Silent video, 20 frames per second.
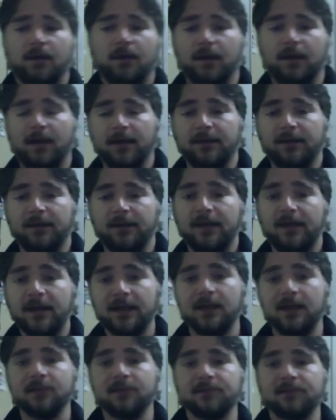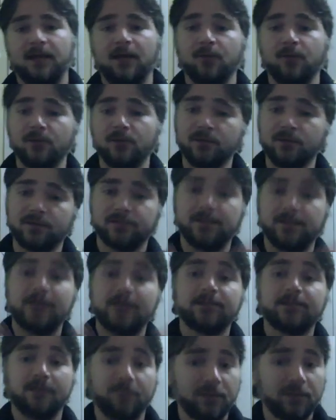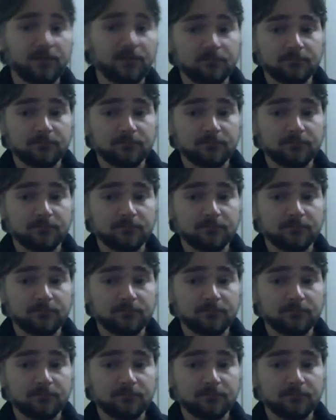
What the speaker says: And in that case, I would say something